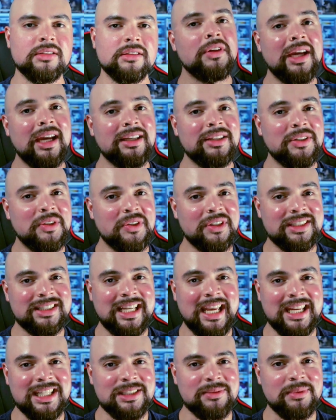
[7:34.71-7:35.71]
You got your
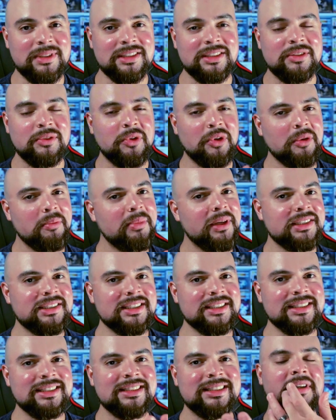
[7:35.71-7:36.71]
attachments or
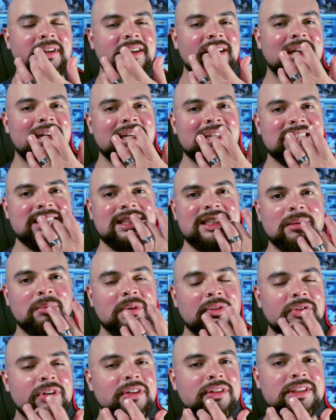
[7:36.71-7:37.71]
buttons put on some
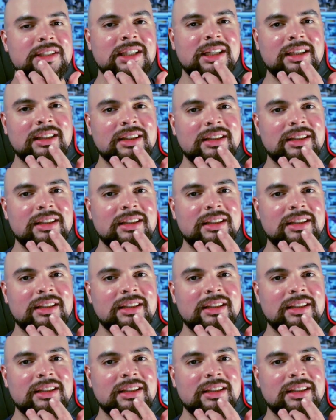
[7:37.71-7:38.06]
of your teeth,